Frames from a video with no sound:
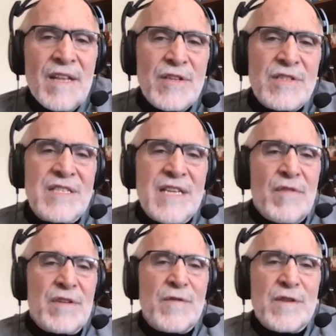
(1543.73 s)
There's
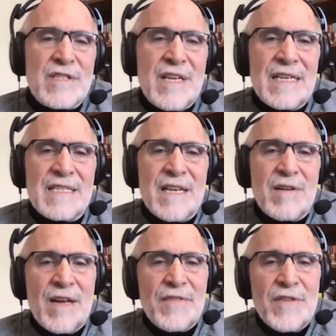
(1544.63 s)
several different studies that
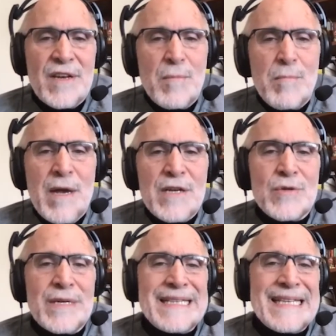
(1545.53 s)
are out there that are
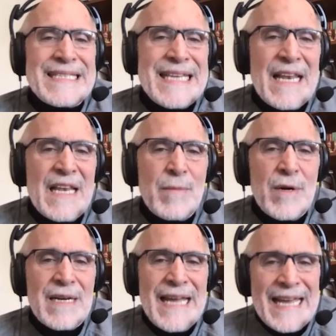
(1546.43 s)
measuring the
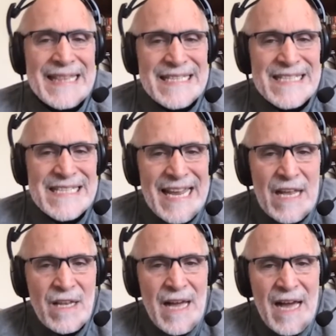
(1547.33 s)
telomere length, this
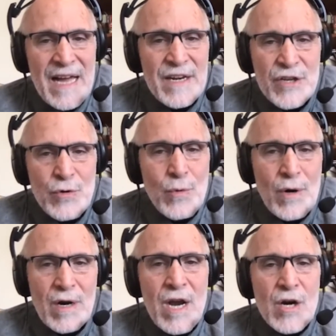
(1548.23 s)
tail on
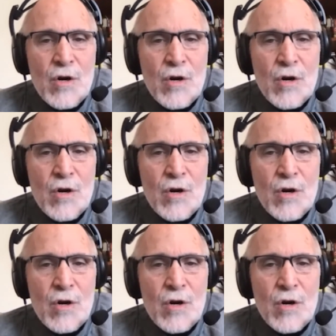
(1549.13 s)
your